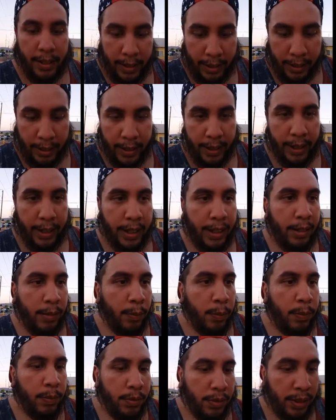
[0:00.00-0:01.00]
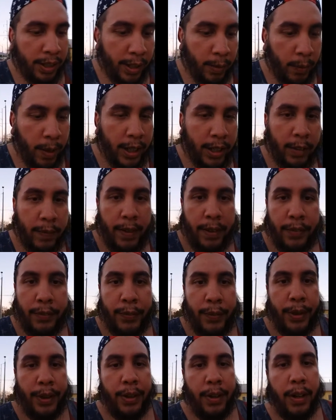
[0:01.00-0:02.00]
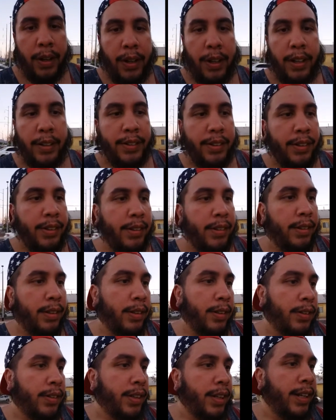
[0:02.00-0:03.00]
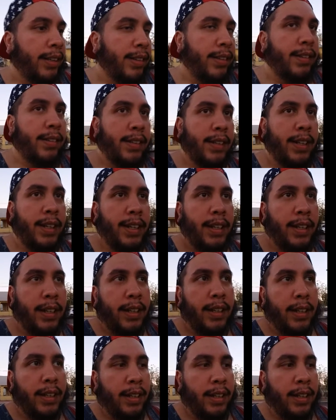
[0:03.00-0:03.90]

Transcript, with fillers: and just kind of walking around the front yard, just you know, so you guys can see